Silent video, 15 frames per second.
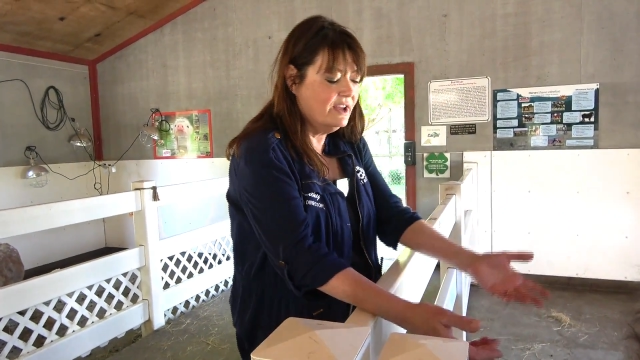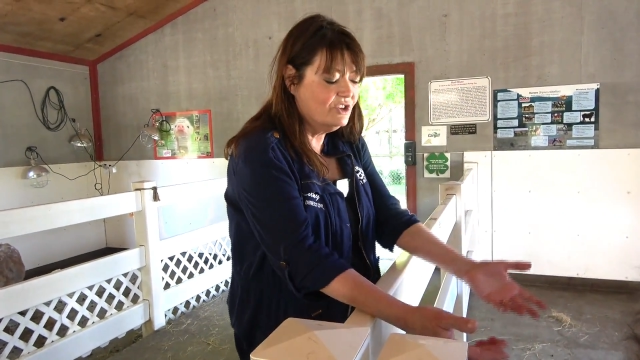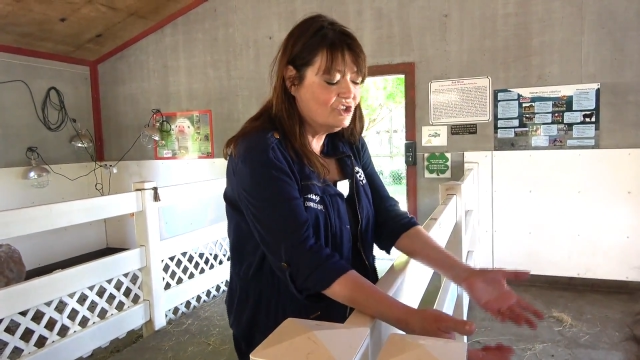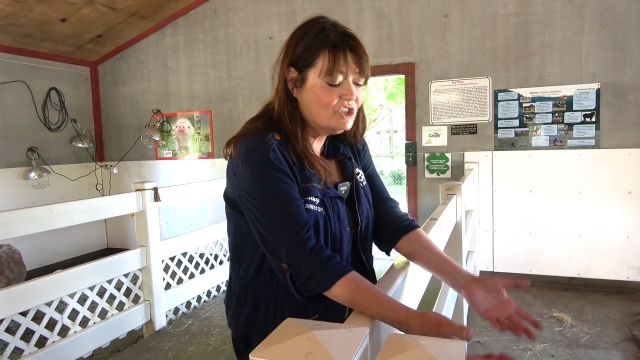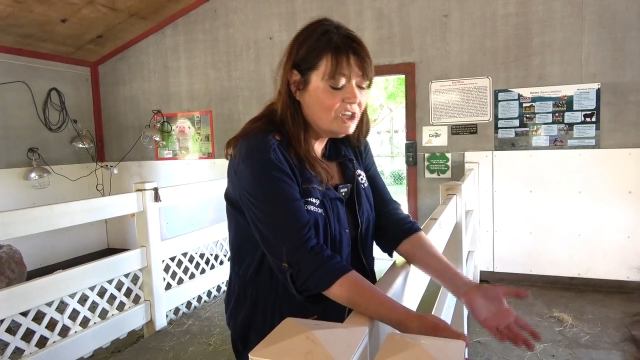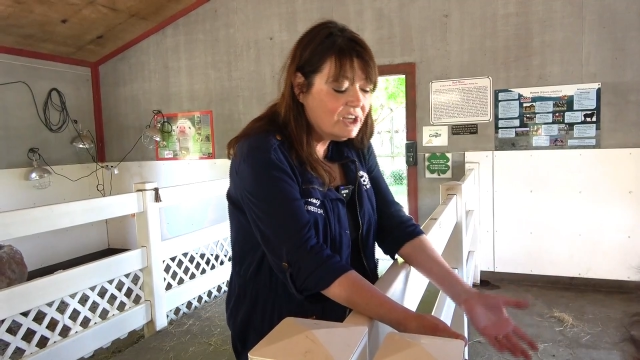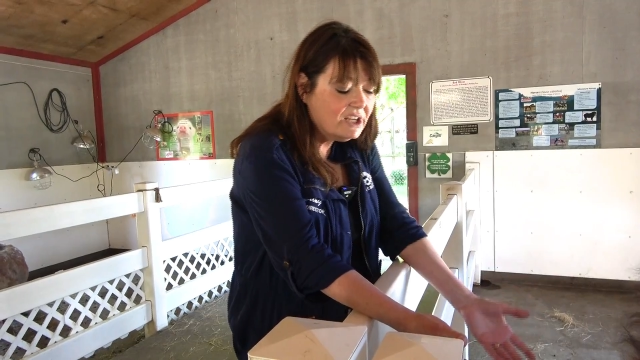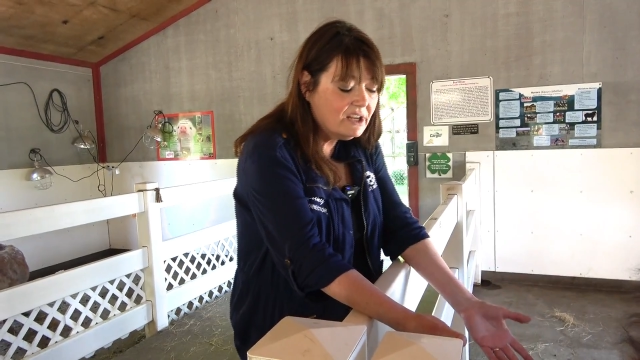
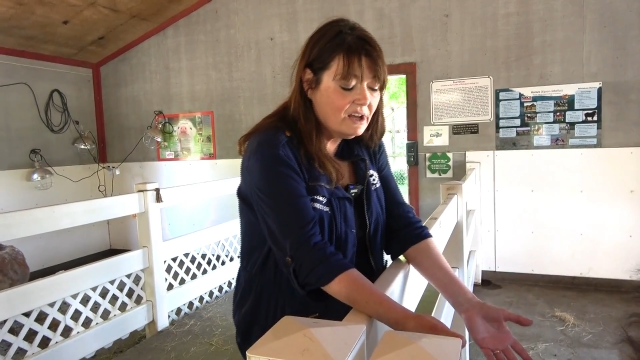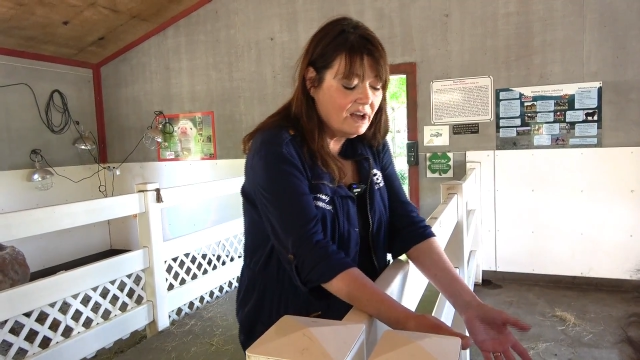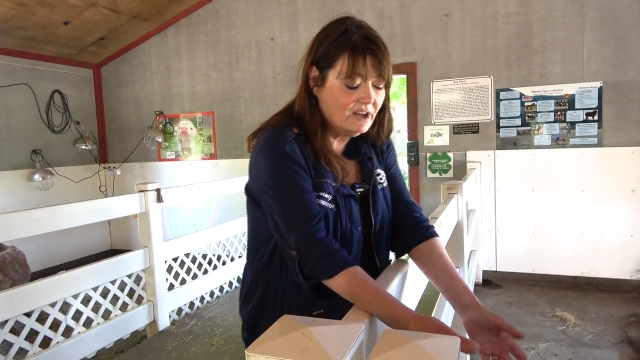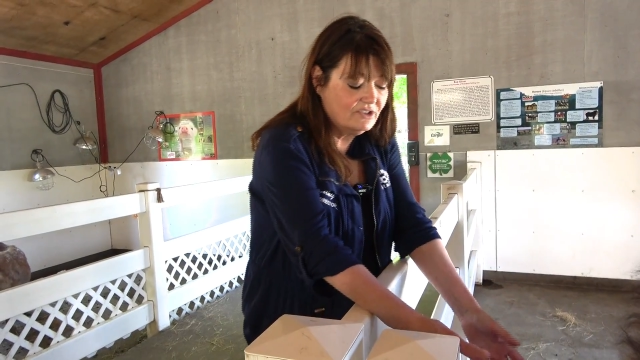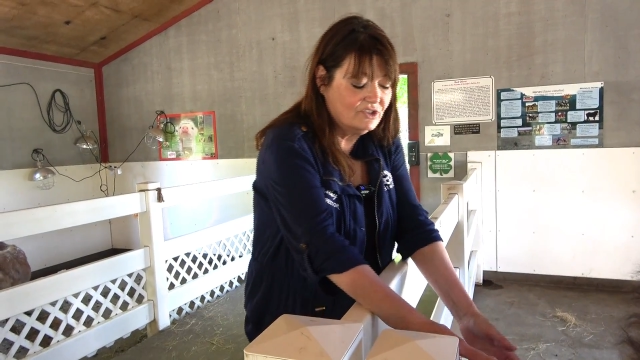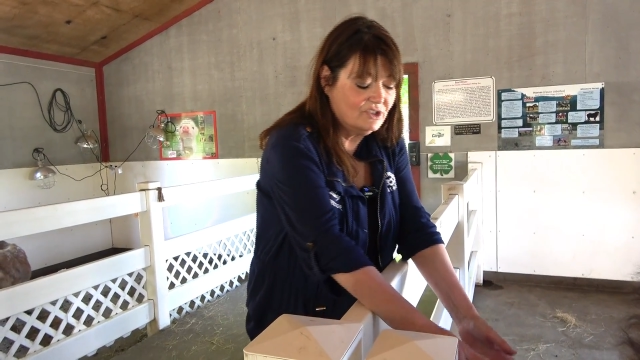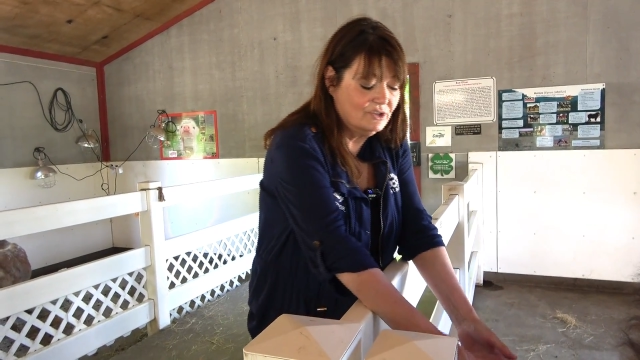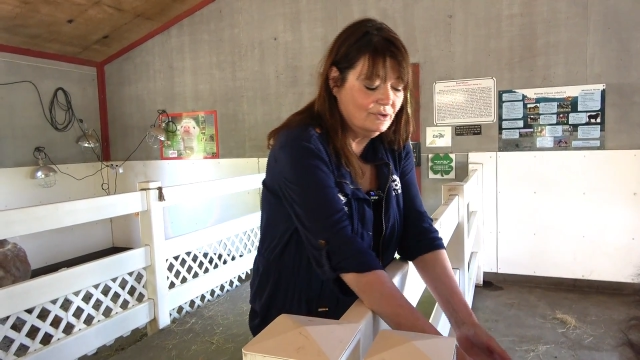
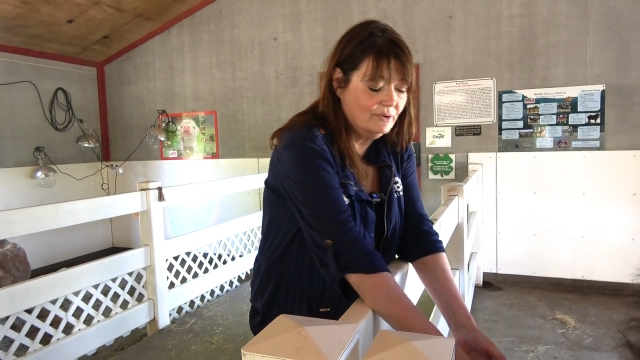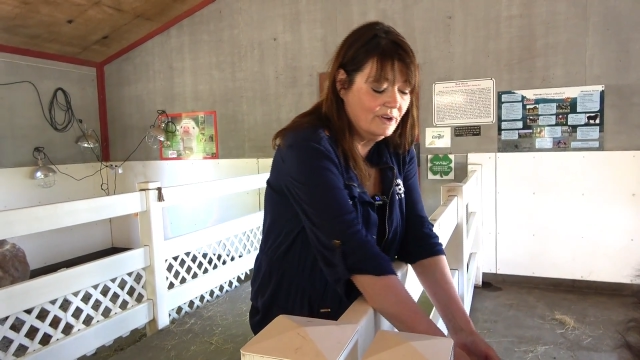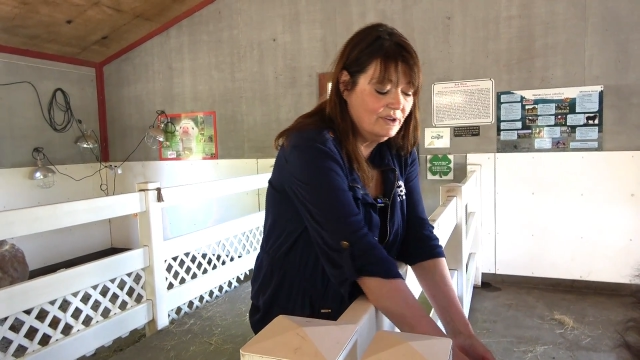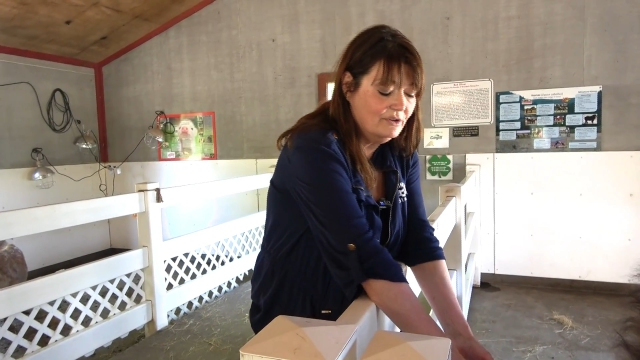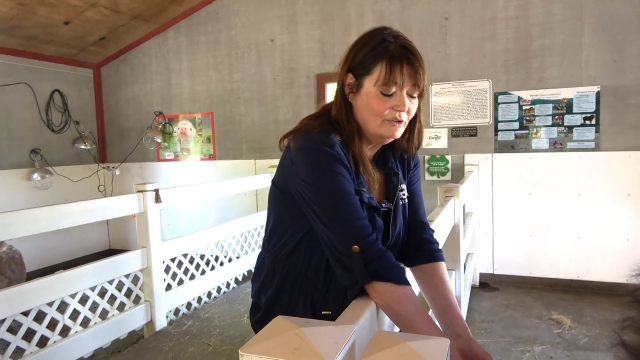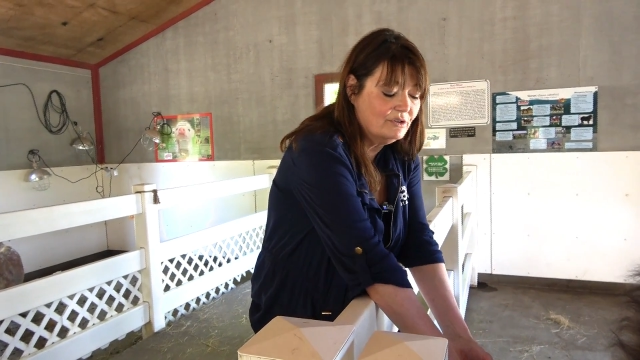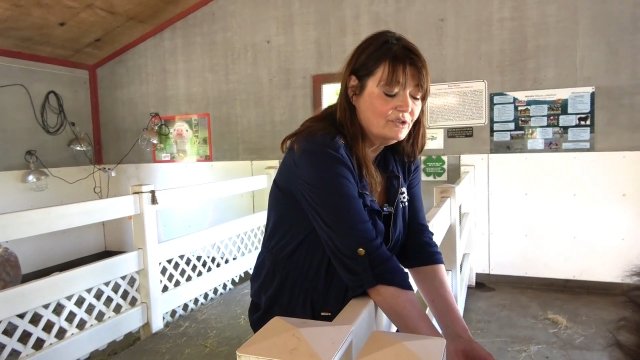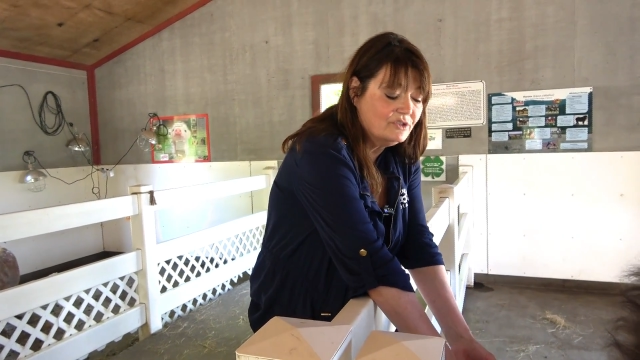cheetah to a
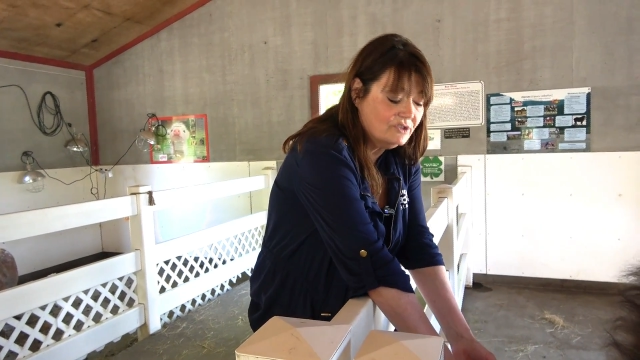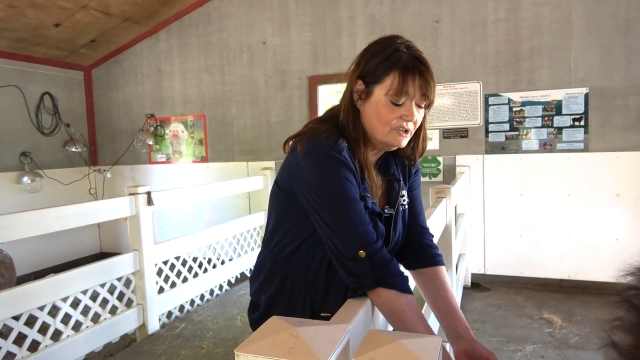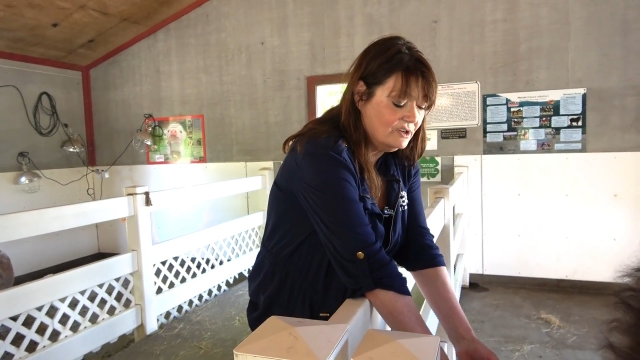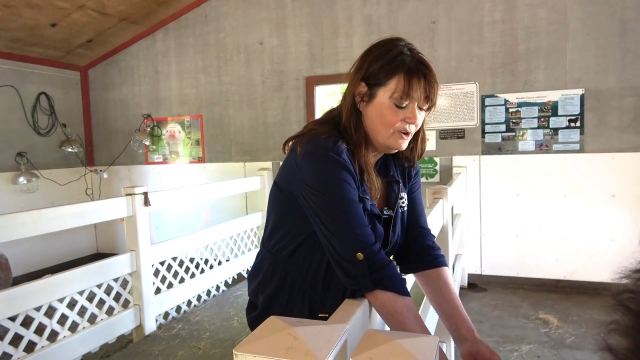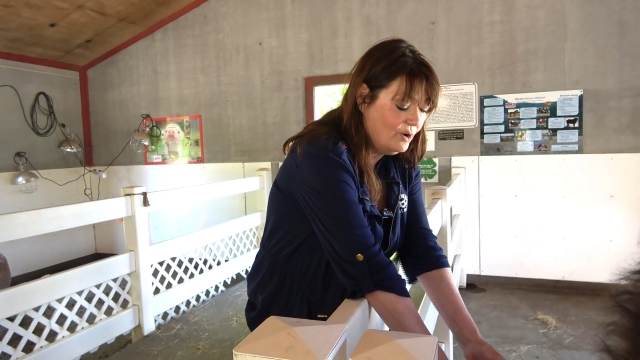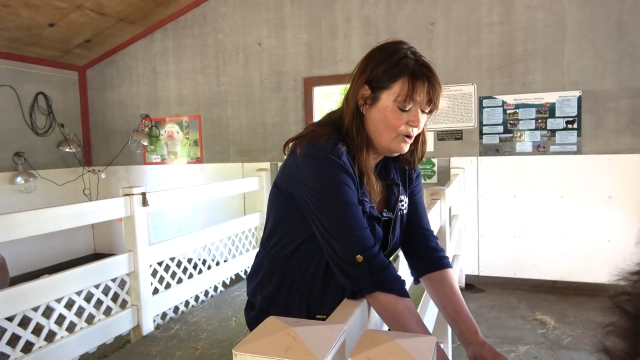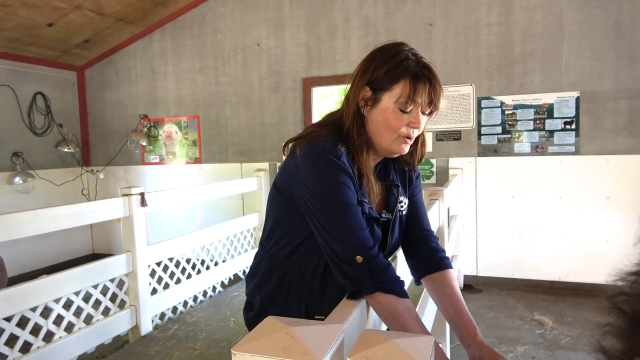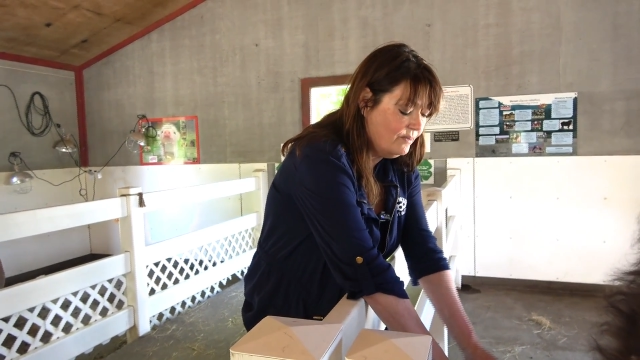nursing
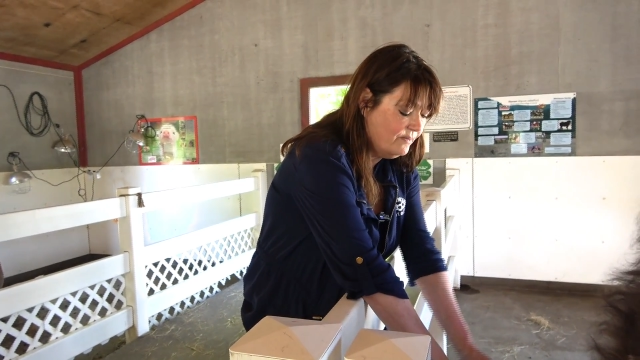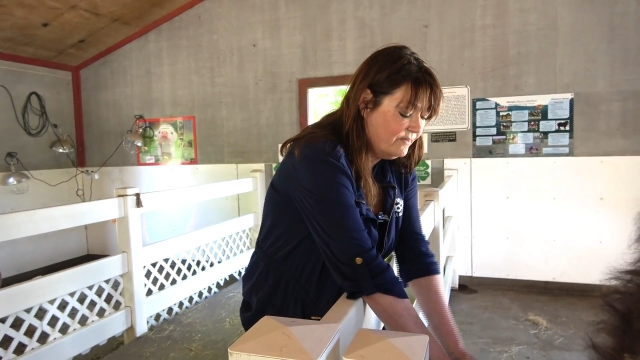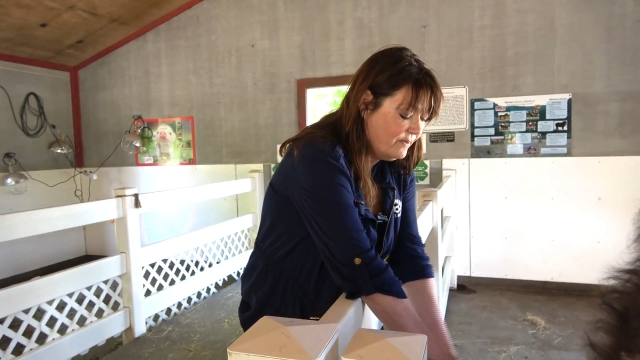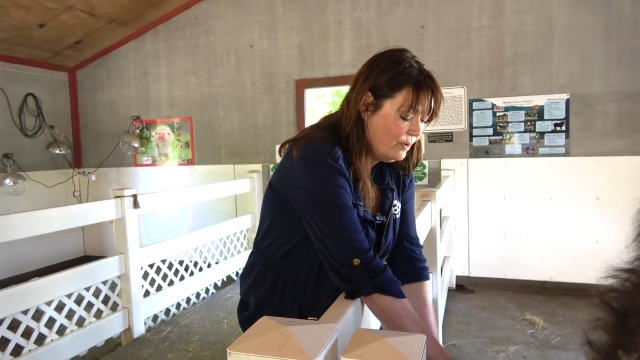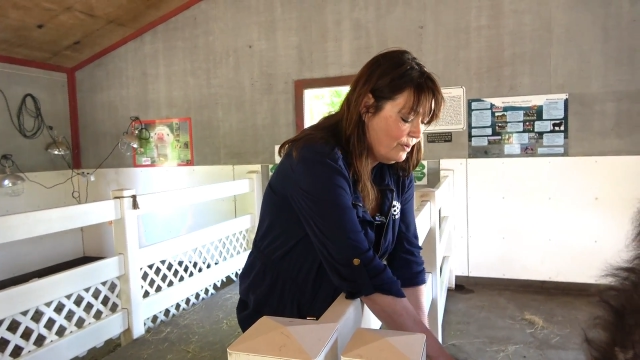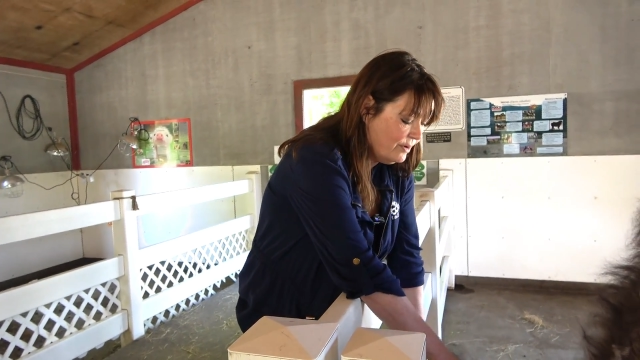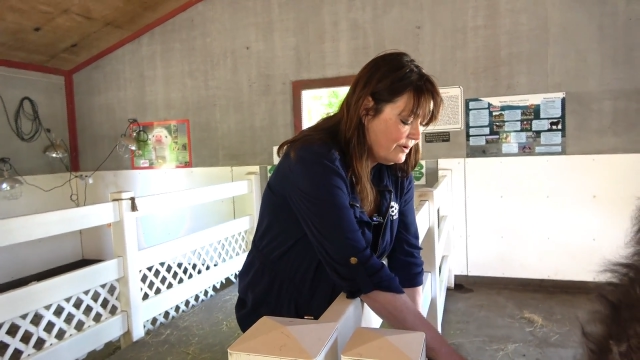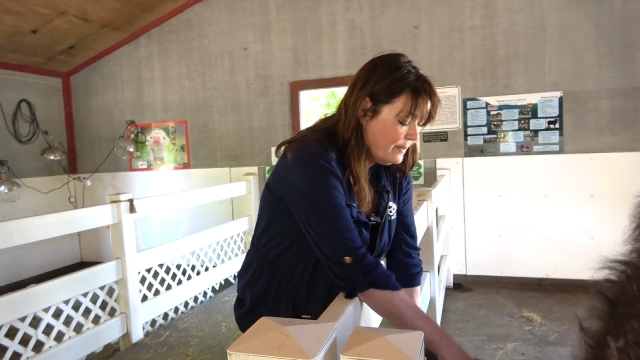home
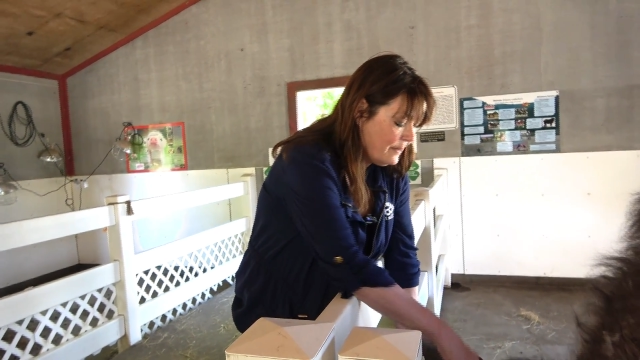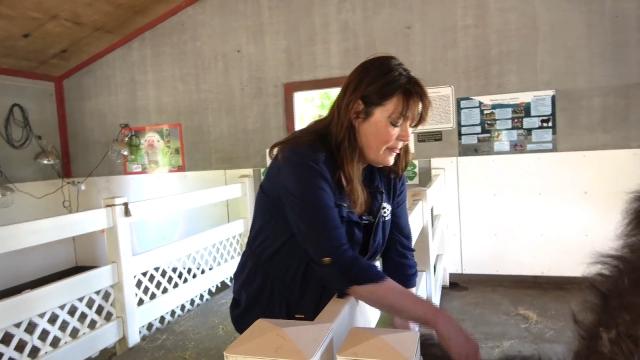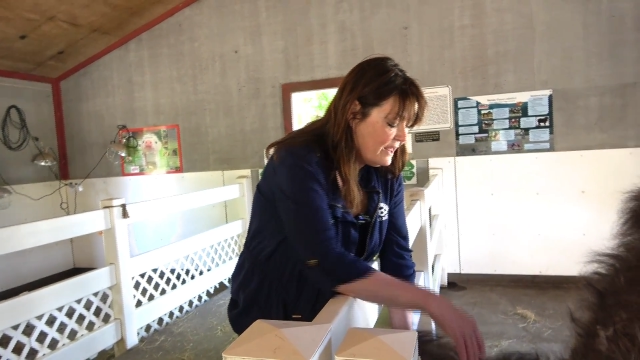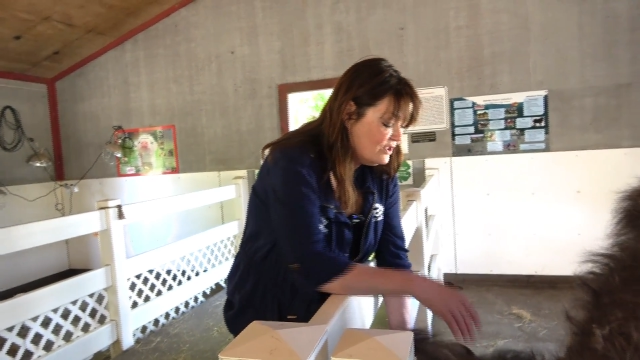or